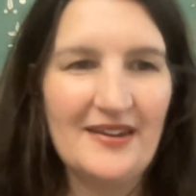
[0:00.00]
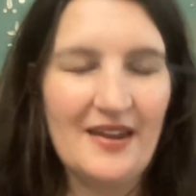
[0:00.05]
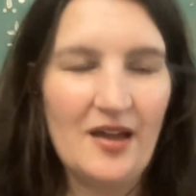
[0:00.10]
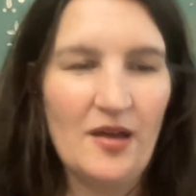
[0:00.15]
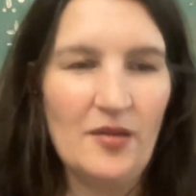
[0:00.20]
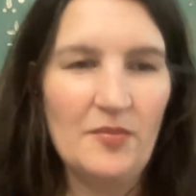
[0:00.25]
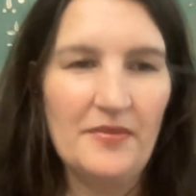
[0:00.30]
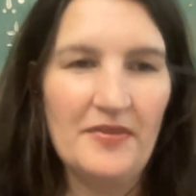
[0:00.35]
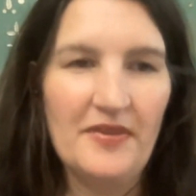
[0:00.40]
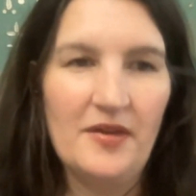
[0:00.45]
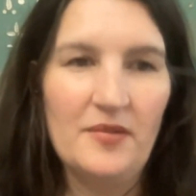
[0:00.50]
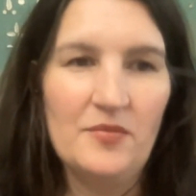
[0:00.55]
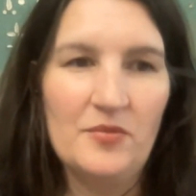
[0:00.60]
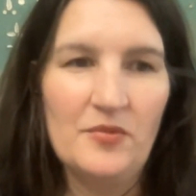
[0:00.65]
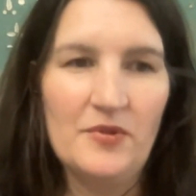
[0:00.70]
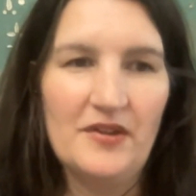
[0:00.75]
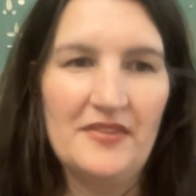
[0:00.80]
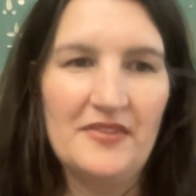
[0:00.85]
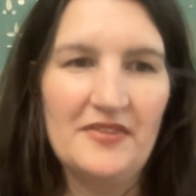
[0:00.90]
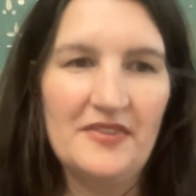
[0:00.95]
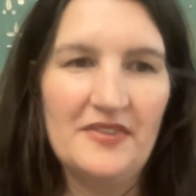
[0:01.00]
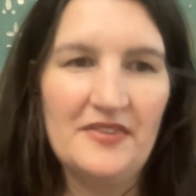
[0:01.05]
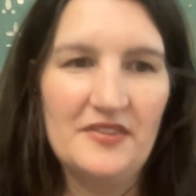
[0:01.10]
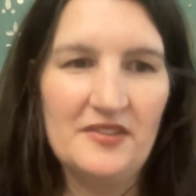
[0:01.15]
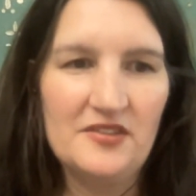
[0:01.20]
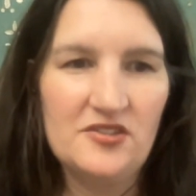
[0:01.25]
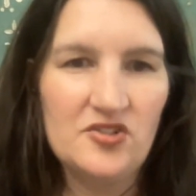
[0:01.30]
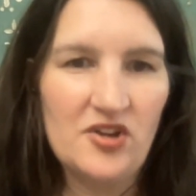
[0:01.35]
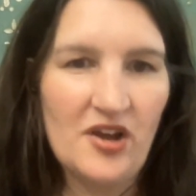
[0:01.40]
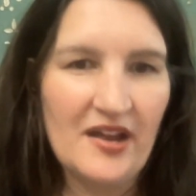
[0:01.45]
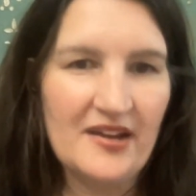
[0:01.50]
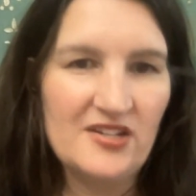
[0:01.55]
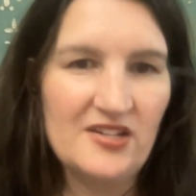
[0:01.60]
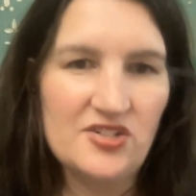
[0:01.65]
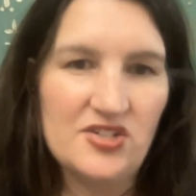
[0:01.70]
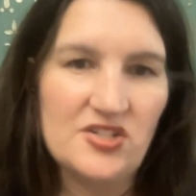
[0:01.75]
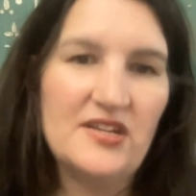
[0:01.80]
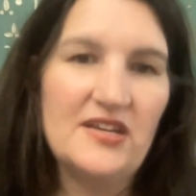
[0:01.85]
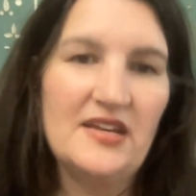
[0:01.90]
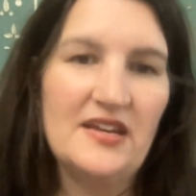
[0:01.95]
help them with the
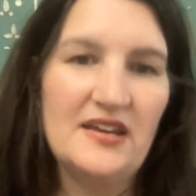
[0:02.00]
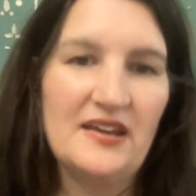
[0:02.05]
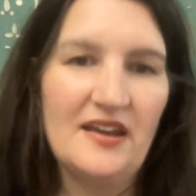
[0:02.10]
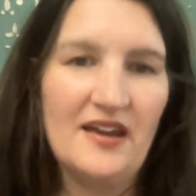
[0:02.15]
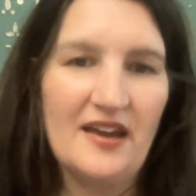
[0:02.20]
strategy,